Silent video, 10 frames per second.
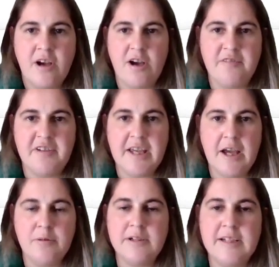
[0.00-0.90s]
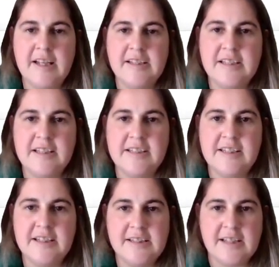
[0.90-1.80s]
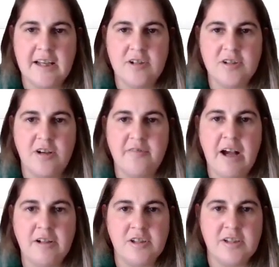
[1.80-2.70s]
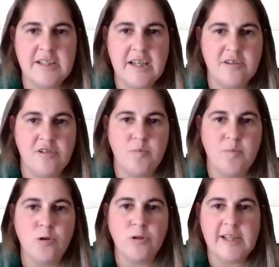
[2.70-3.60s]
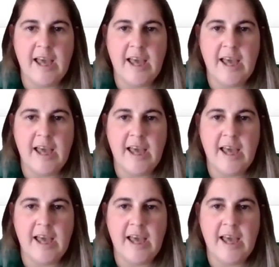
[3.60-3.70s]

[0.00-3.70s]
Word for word: Over here, we'd enter the details of how to send the report,